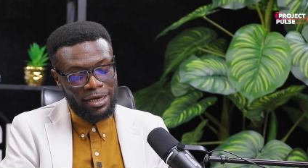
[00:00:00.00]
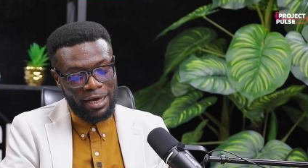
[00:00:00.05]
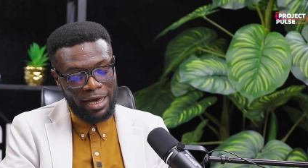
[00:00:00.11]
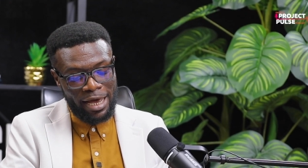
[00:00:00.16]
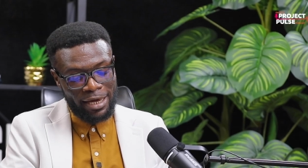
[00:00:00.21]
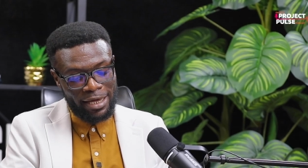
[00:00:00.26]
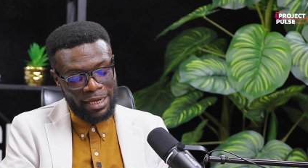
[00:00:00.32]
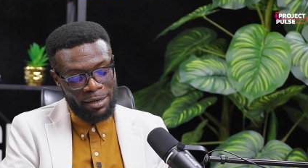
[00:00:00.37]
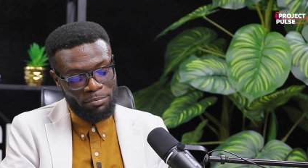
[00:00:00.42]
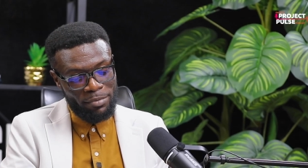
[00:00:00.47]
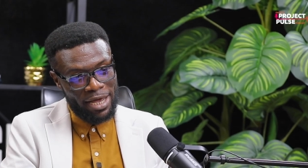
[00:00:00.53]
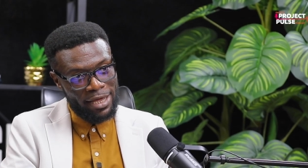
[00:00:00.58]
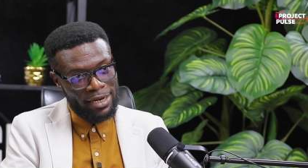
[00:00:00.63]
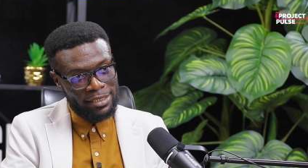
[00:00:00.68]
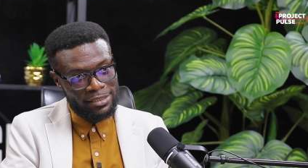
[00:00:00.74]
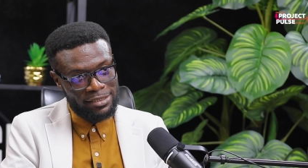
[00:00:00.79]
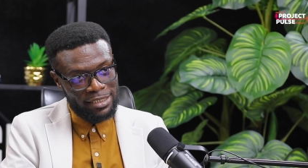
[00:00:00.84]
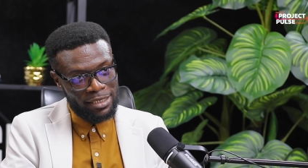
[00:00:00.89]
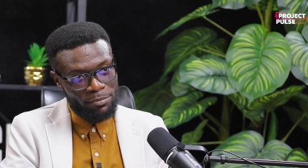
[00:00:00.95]
I can buy
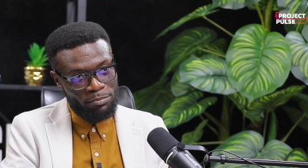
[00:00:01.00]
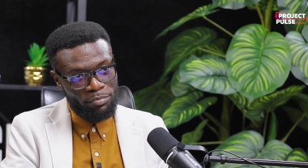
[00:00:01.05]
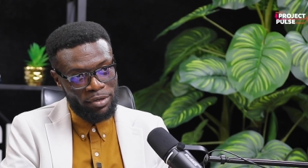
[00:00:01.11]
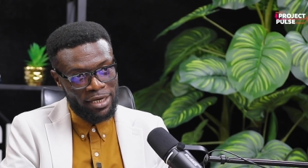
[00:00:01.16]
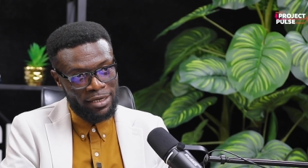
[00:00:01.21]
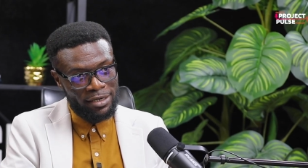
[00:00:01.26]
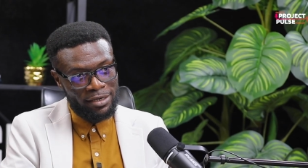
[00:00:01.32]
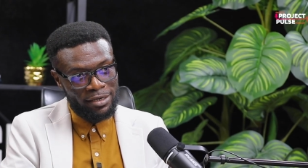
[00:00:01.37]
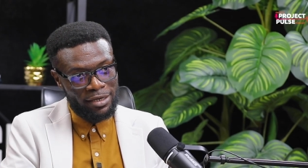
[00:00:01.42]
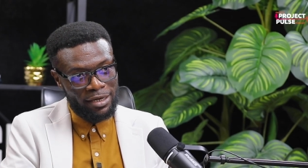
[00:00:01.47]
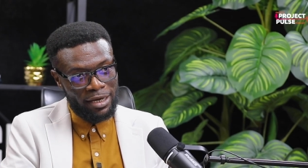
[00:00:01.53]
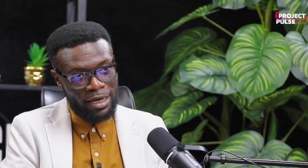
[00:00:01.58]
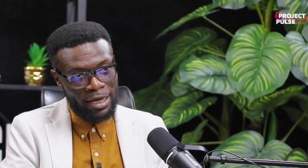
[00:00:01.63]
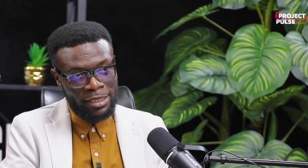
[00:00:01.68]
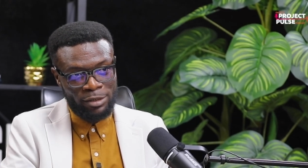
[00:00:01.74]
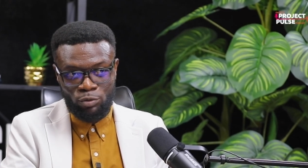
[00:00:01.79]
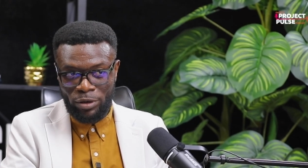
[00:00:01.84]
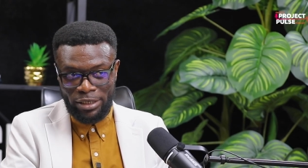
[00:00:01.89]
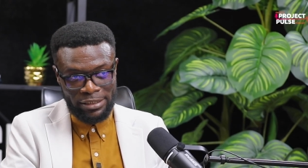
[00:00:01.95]
the same pen
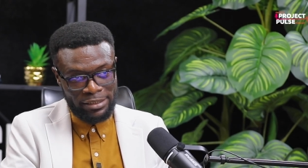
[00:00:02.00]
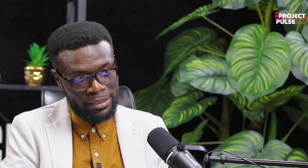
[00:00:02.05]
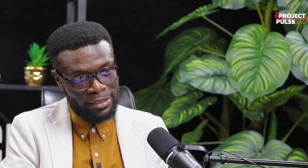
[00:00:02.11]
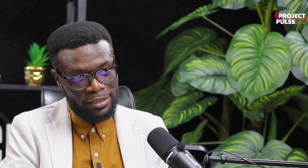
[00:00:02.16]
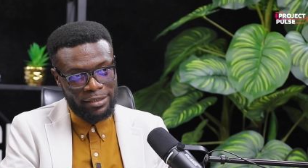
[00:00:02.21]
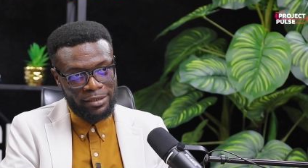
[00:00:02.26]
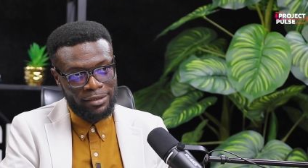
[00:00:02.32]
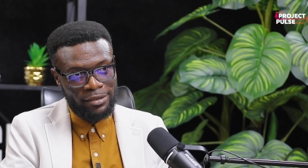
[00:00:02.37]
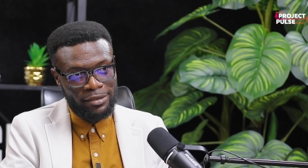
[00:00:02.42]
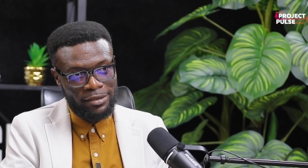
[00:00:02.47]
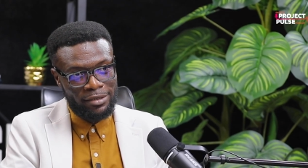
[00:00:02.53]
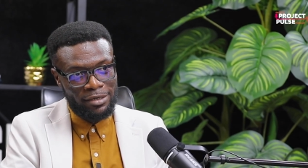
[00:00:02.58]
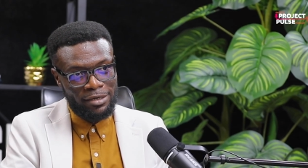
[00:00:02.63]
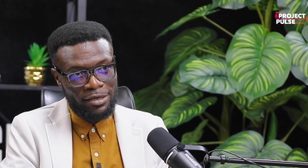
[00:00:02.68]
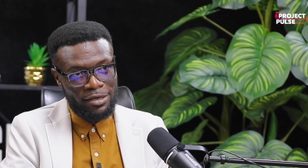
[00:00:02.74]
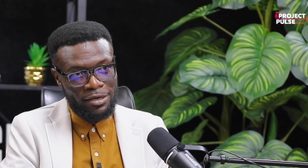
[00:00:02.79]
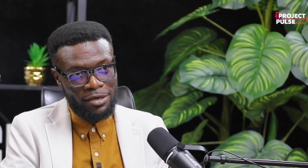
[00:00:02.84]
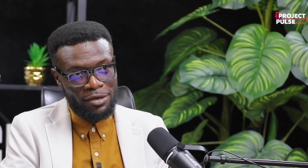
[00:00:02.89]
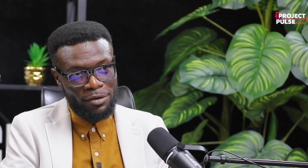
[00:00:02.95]
at 1 cedi,
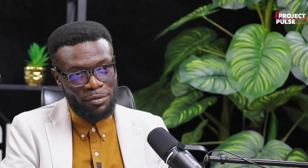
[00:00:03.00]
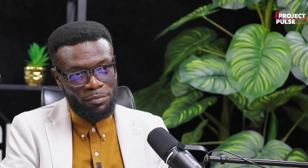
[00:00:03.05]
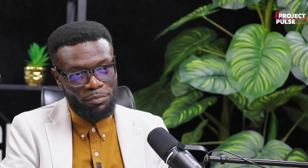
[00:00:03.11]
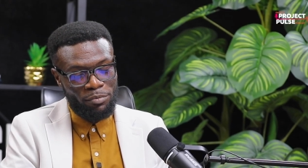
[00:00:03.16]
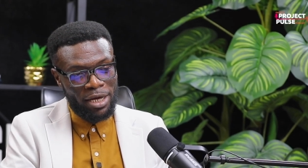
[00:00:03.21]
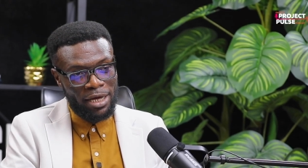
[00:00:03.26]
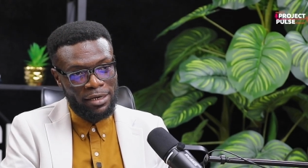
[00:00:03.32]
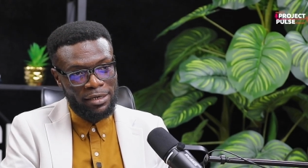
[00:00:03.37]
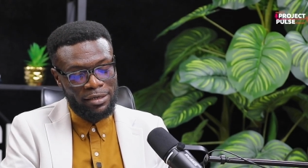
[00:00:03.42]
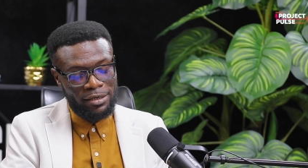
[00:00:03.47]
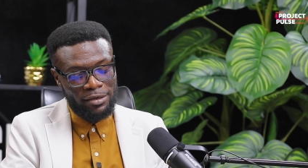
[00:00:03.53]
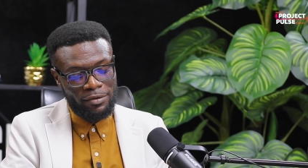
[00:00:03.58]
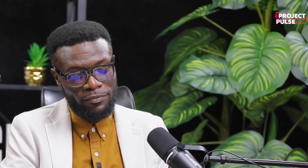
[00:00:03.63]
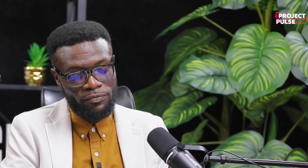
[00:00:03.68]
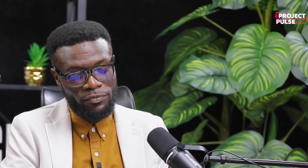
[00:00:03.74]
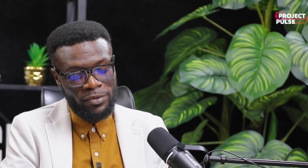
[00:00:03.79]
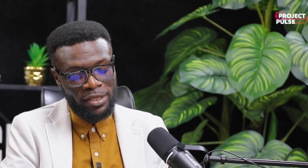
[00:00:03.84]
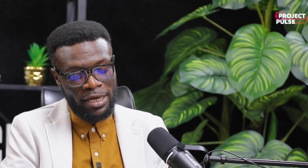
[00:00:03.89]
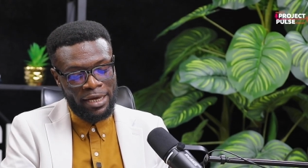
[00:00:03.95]
but
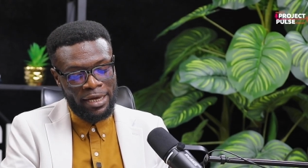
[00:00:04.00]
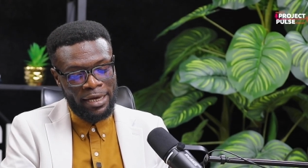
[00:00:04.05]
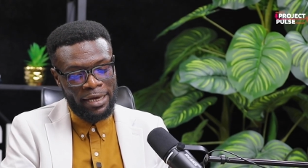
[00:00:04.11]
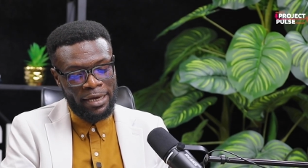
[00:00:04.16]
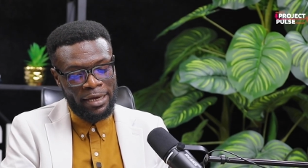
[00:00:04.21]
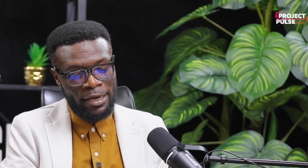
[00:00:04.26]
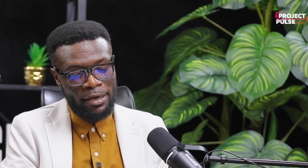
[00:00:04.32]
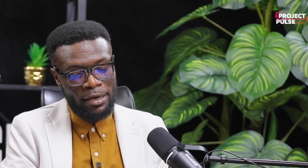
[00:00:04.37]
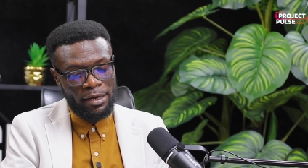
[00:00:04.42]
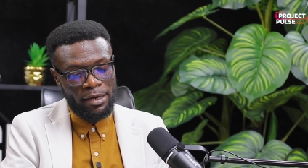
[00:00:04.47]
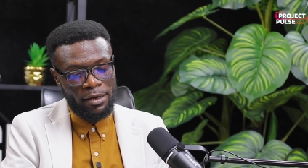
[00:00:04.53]
the